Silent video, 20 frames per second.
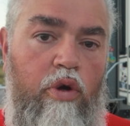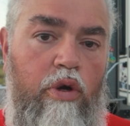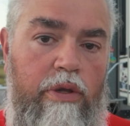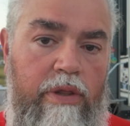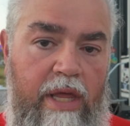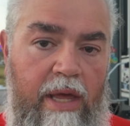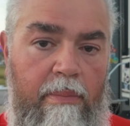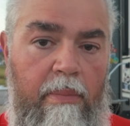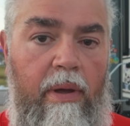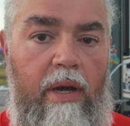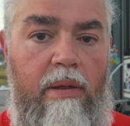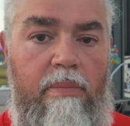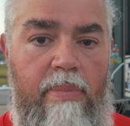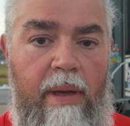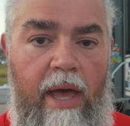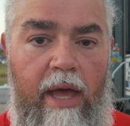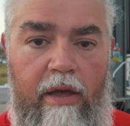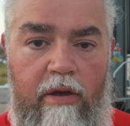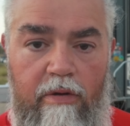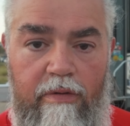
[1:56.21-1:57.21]
earn that money
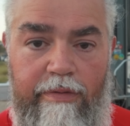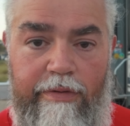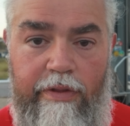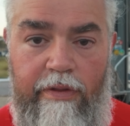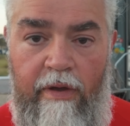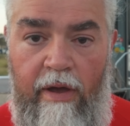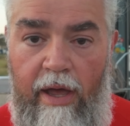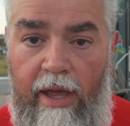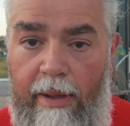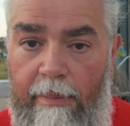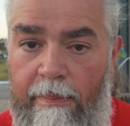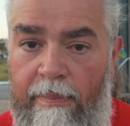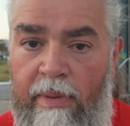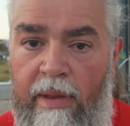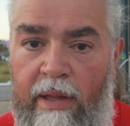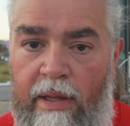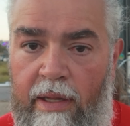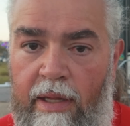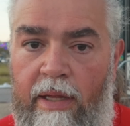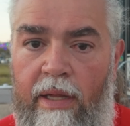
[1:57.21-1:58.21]
back over time.
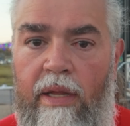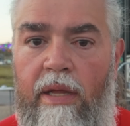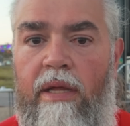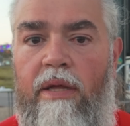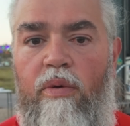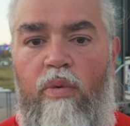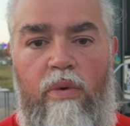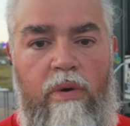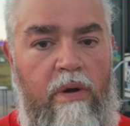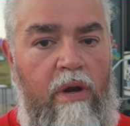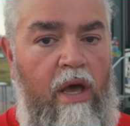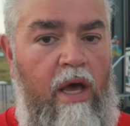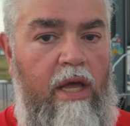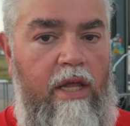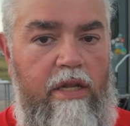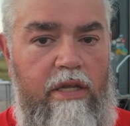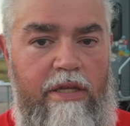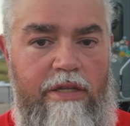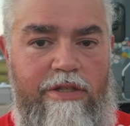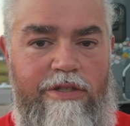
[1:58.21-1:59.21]
We're
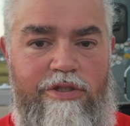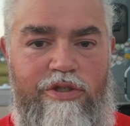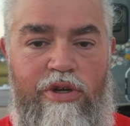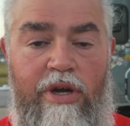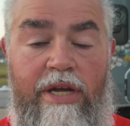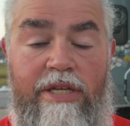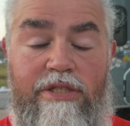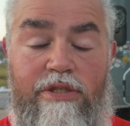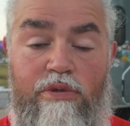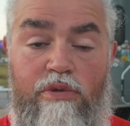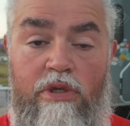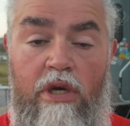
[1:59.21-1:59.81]
not trying to